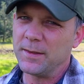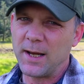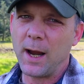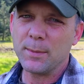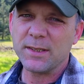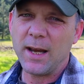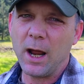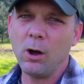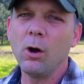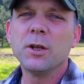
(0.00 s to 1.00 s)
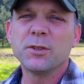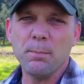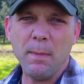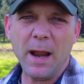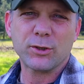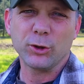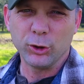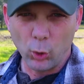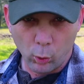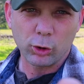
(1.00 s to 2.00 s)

The time is now to master your